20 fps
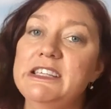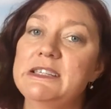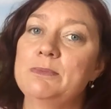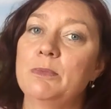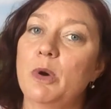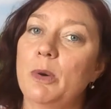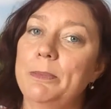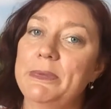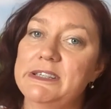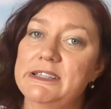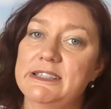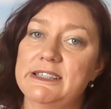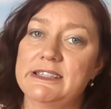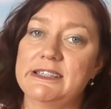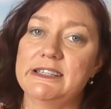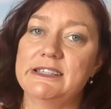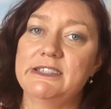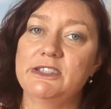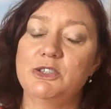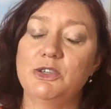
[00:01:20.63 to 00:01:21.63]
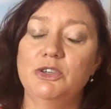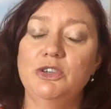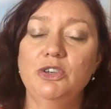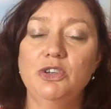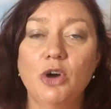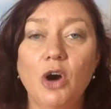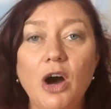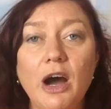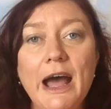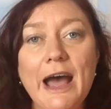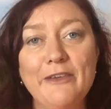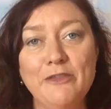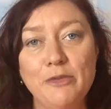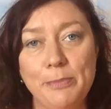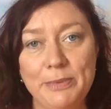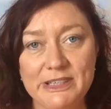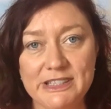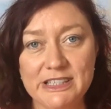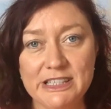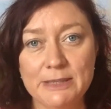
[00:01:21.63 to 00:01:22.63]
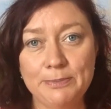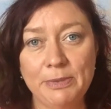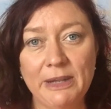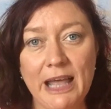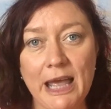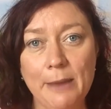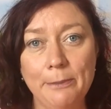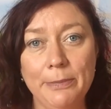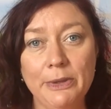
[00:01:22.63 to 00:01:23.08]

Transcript: small businesses do not have a business plan